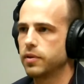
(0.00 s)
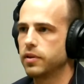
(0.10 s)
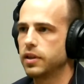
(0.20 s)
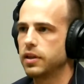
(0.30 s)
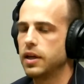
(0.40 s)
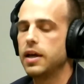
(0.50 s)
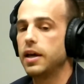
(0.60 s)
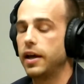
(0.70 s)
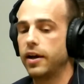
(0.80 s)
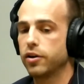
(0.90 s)
And
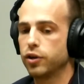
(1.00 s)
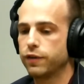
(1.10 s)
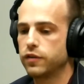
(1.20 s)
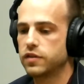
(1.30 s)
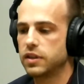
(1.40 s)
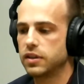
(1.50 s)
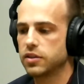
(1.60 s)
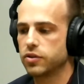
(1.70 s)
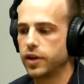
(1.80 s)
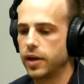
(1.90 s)
I don't know if you've seen
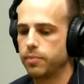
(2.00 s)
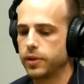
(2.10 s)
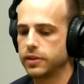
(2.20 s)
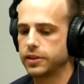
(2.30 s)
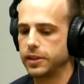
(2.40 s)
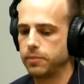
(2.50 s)
this or not, but